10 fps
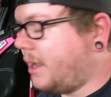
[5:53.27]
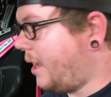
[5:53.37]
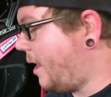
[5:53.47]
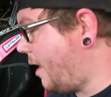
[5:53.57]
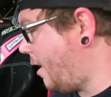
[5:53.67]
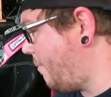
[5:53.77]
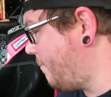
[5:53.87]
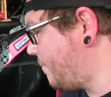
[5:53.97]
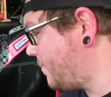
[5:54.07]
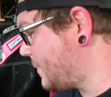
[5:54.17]

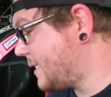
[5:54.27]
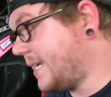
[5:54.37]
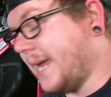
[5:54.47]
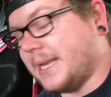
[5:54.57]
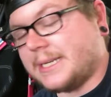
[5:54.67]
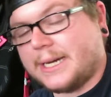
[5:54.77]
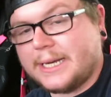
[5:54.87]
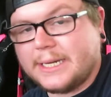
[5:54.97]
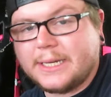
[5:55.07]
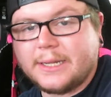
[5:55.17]
to get
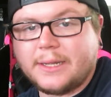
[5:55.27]
done.